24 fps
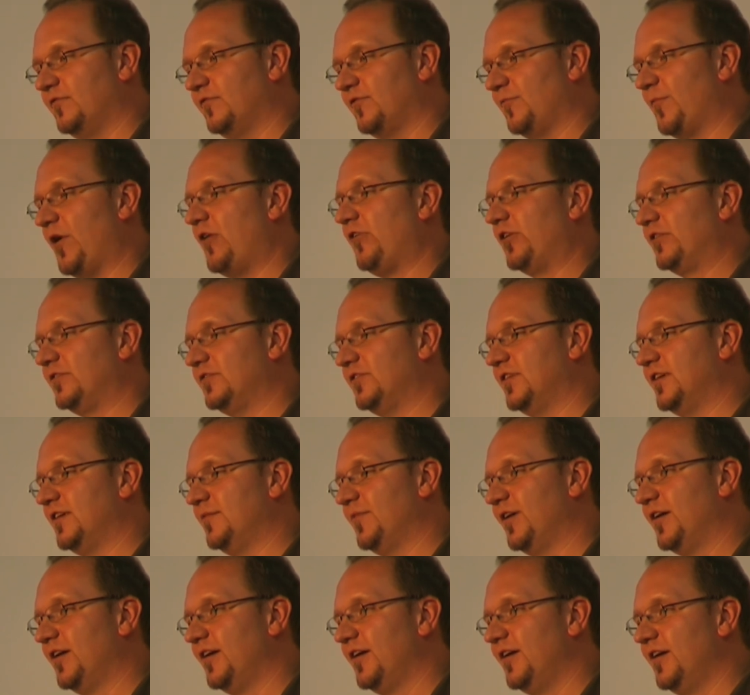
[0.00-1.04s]
our team,
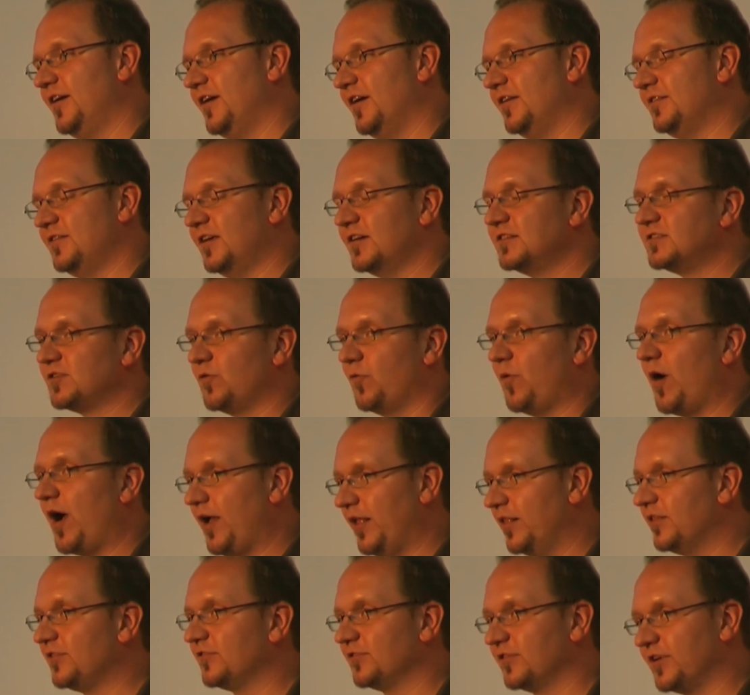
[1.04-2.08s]
it takes a
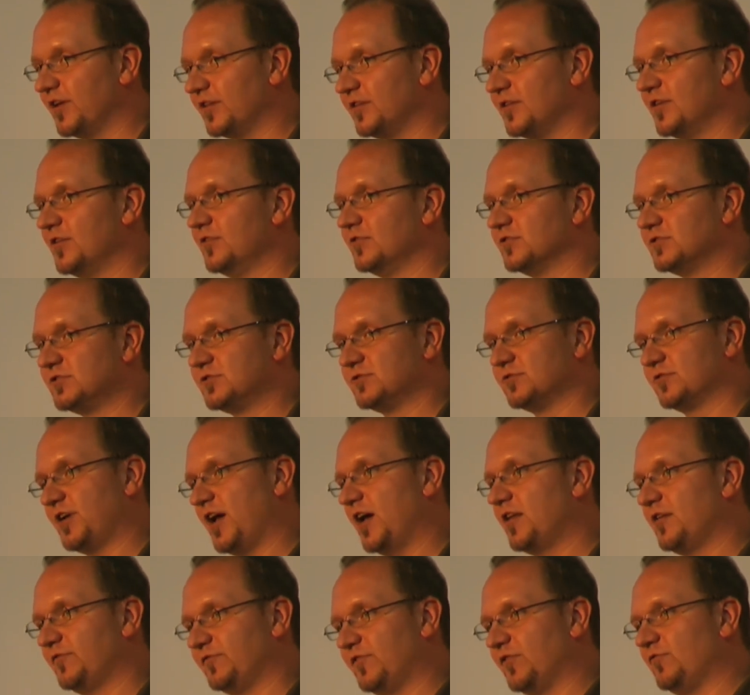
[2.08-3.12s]
while to get used to
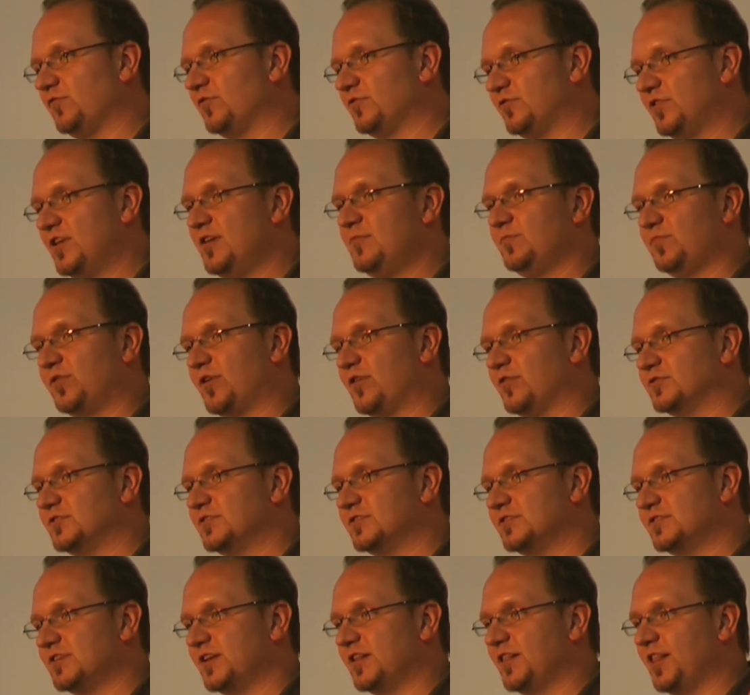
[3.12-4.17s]
kind of the routine
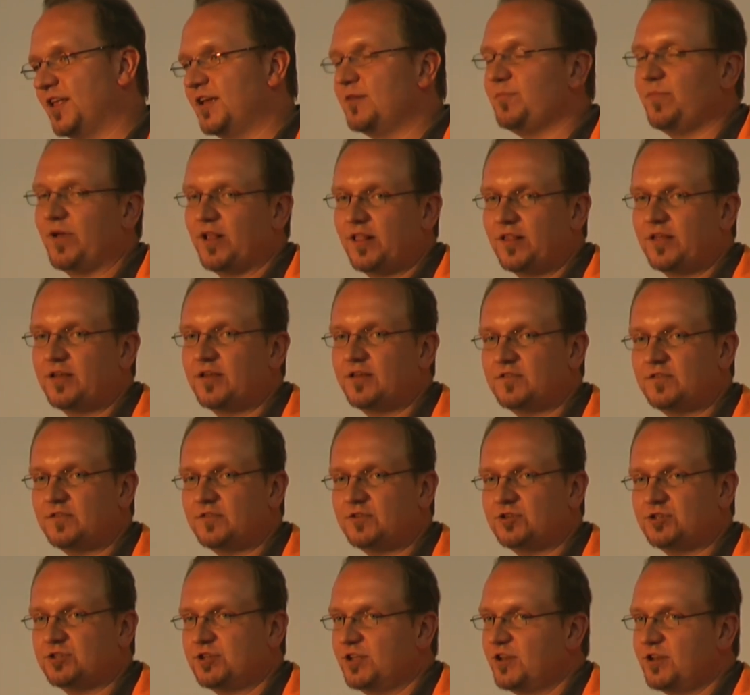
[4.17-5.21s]
process, and link building is a
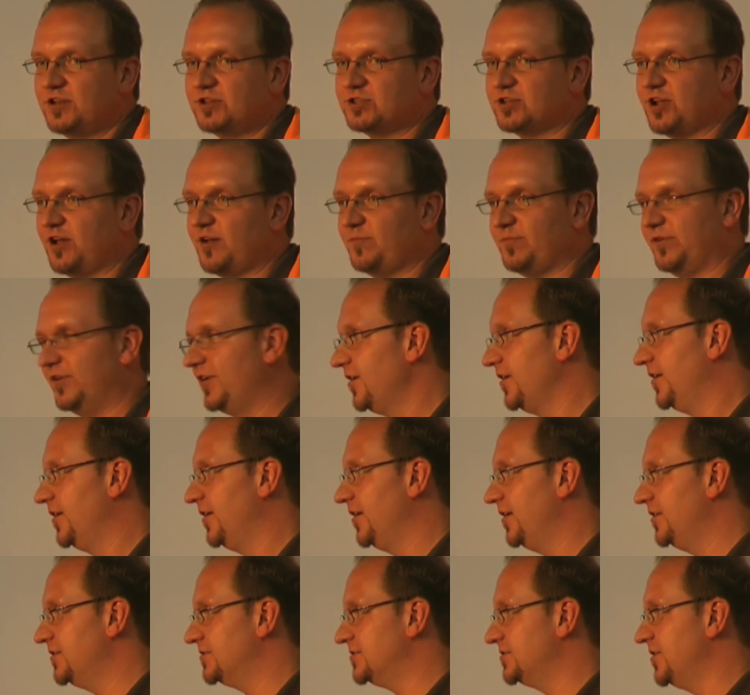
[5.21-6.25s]
shitty job.
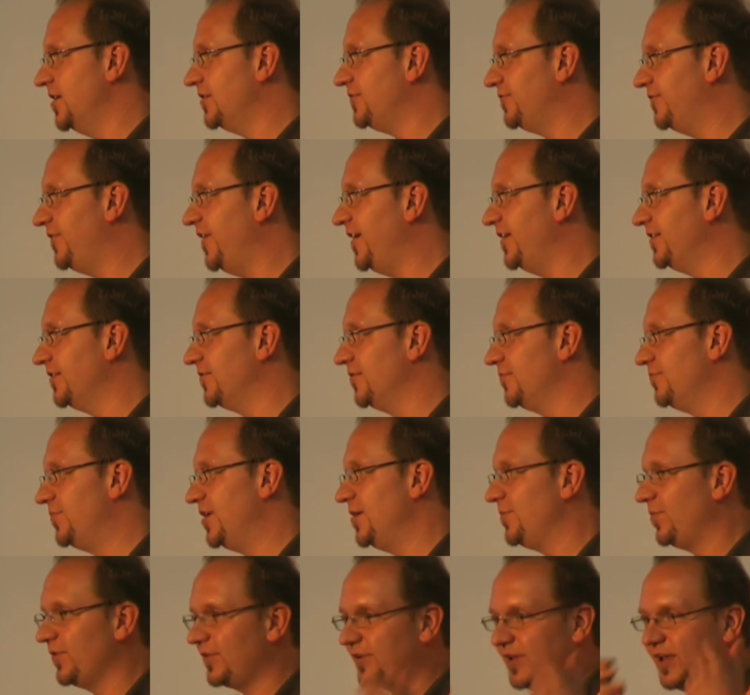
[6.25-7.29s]
It's not fun.
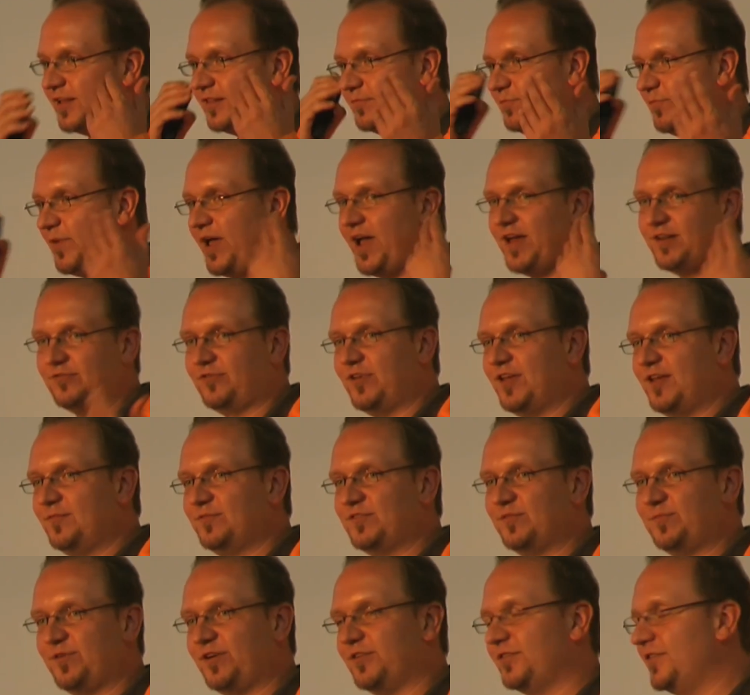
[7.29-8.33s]
People get bad dreams
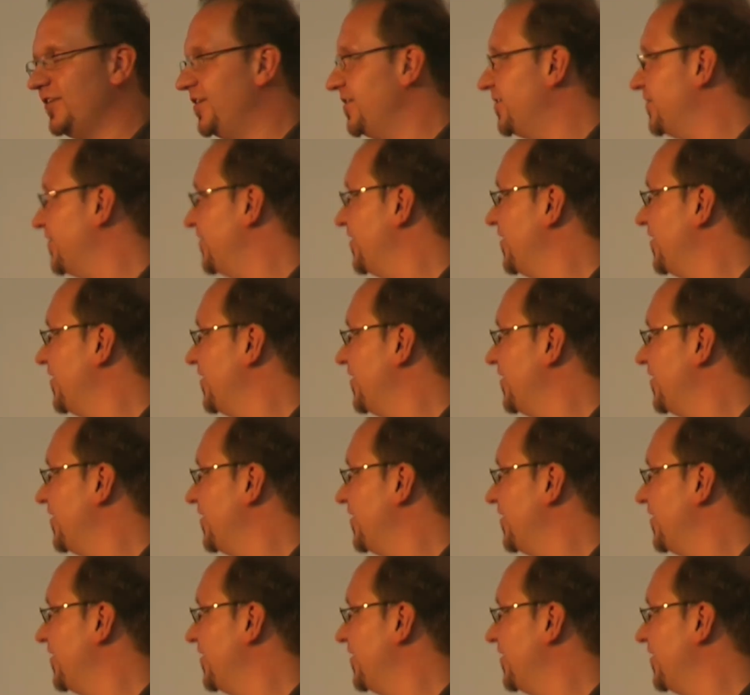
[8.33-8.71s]
about their